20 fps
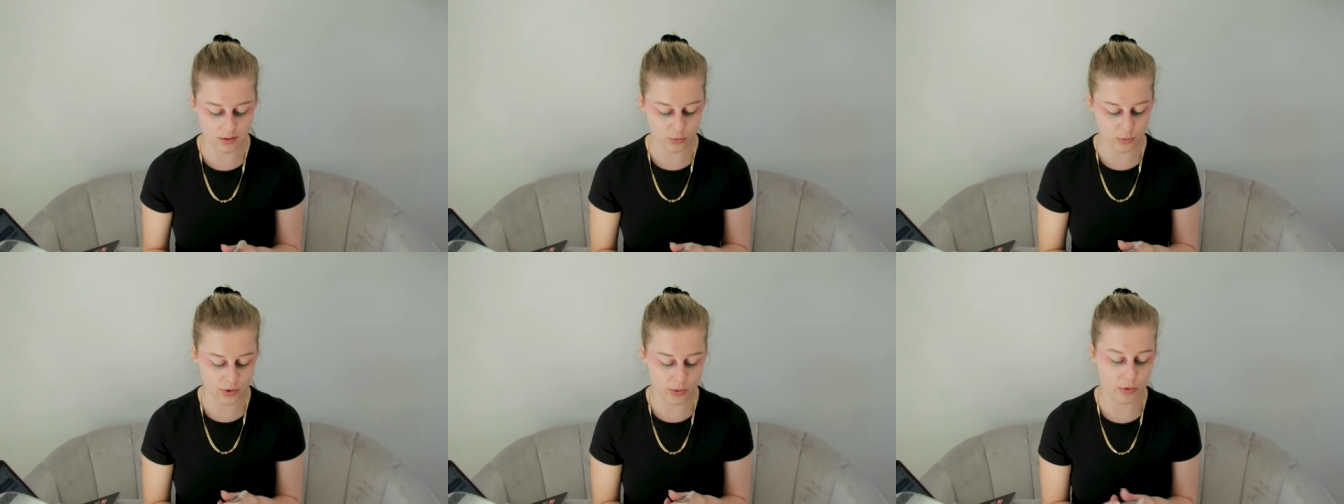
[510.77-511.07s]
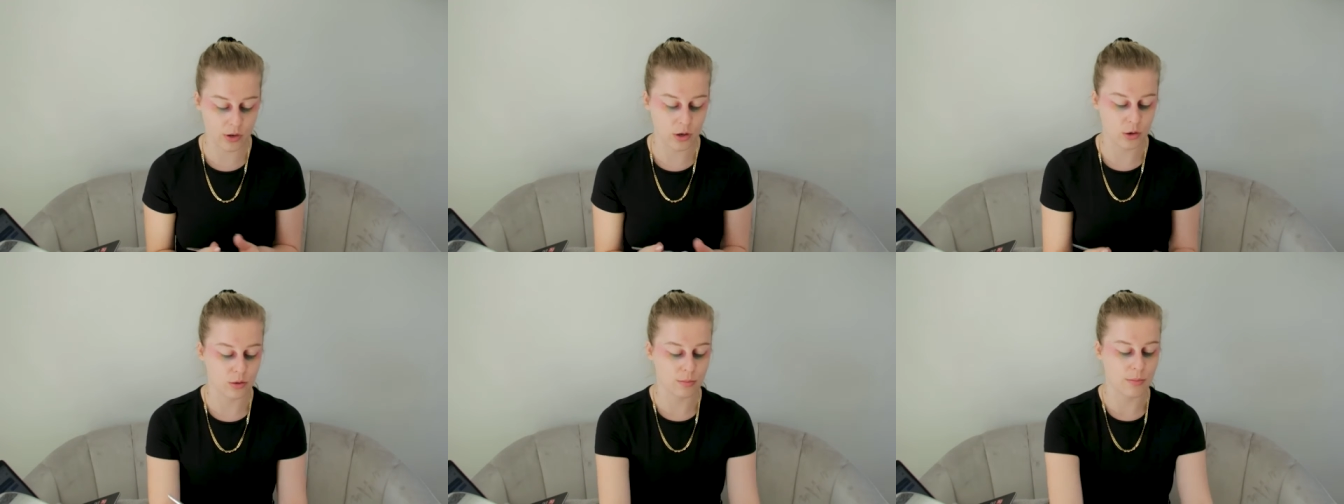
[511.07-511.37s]
we
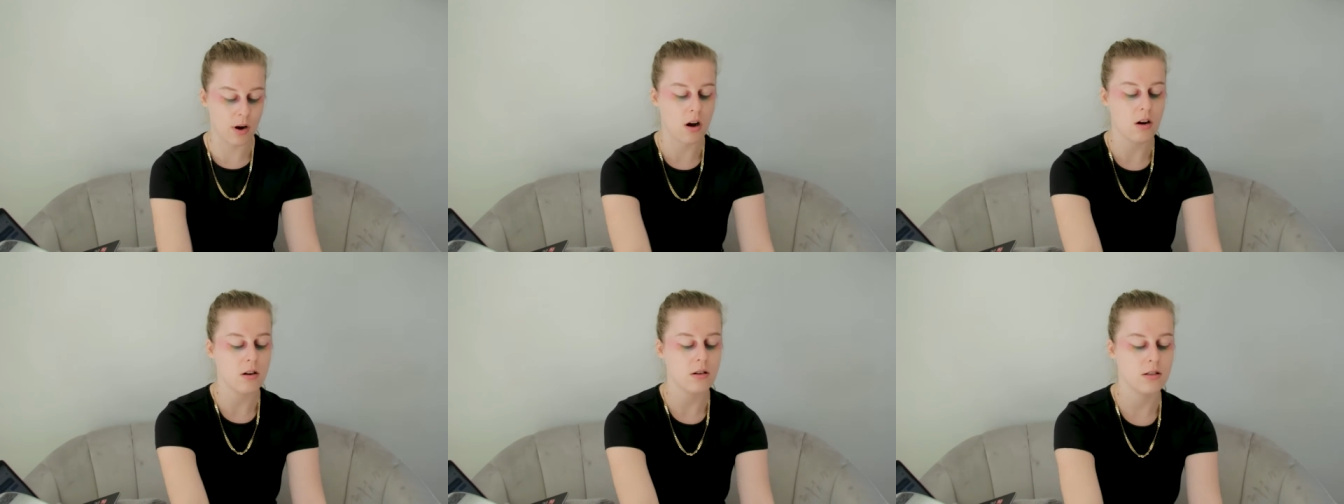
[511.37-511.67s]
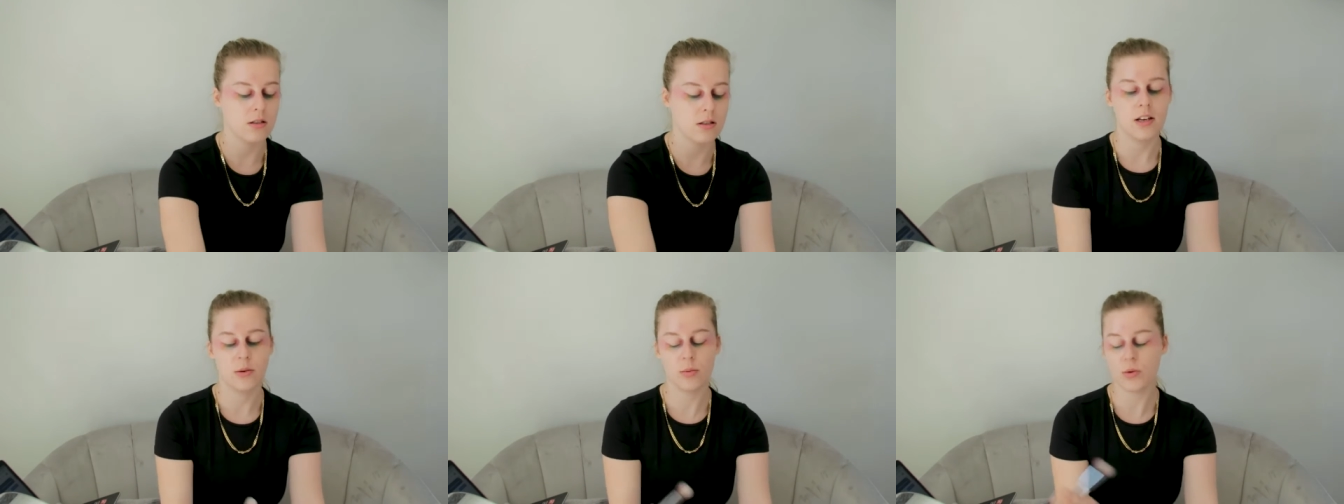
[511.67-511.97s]
would lose
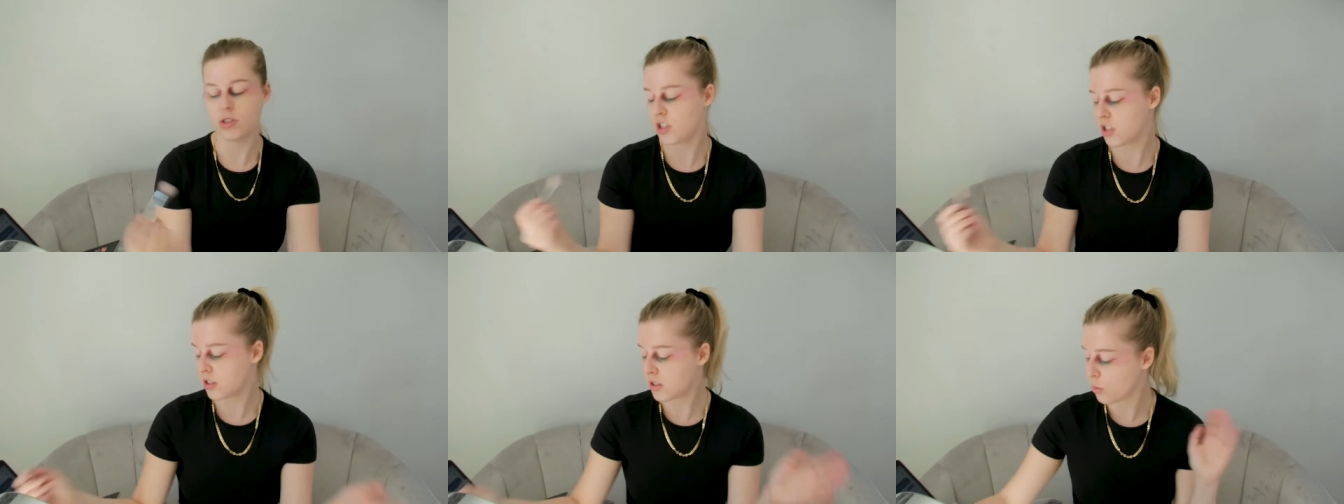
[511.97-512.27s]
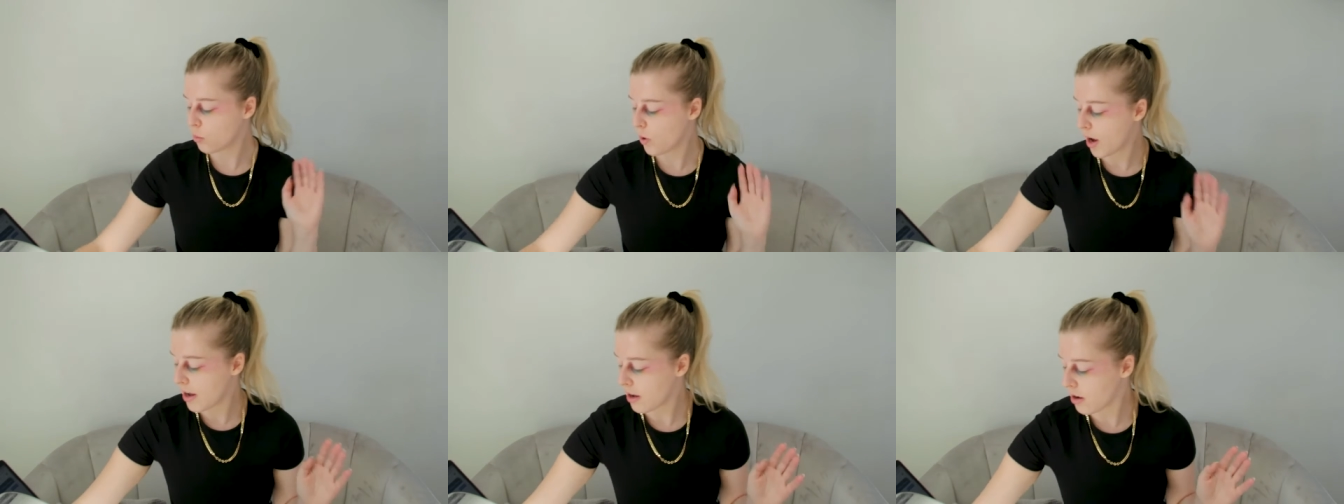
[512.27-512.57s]
marks. It was just a
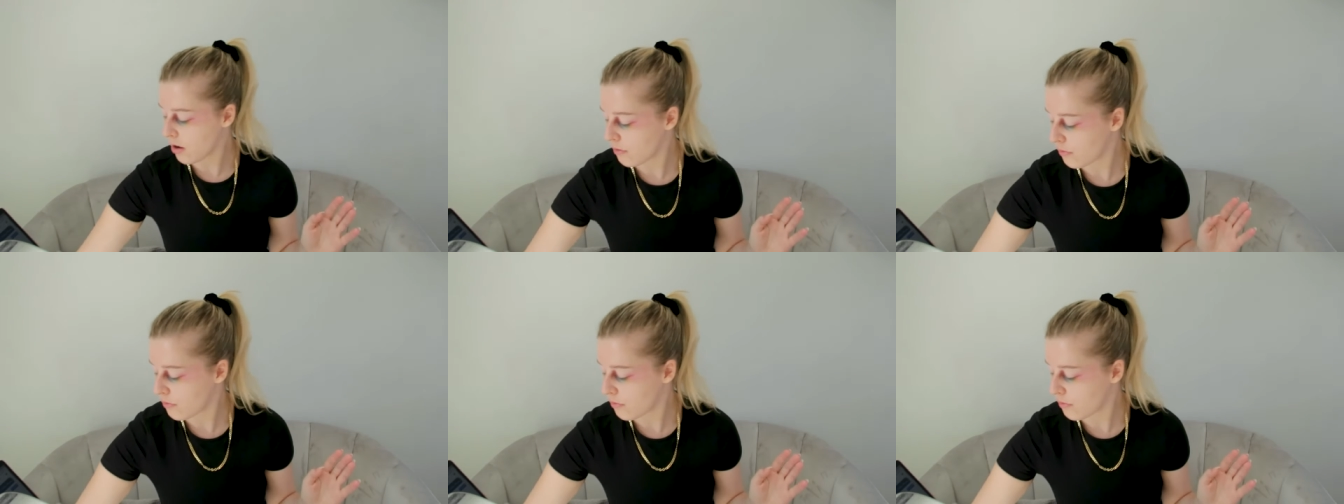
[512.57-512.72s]
way